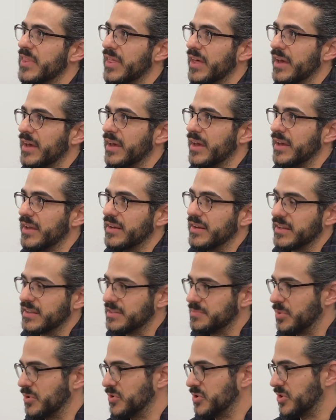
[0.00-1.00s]
That
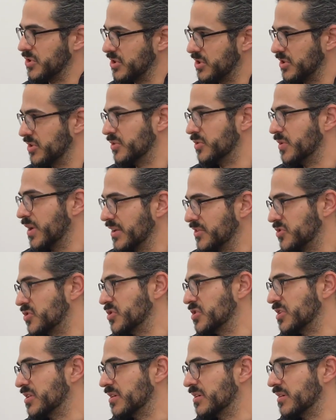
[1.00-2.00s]
exposure to
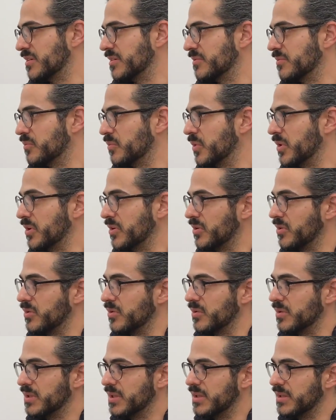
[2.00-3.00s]
estrogen
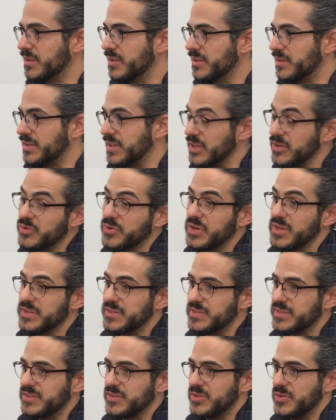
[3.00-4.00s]
will
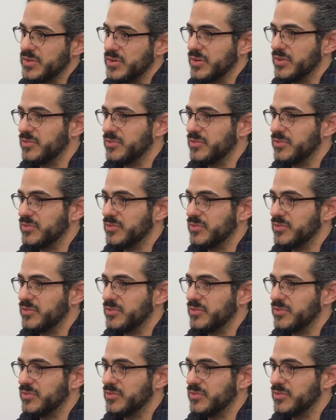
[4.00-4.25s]
decrease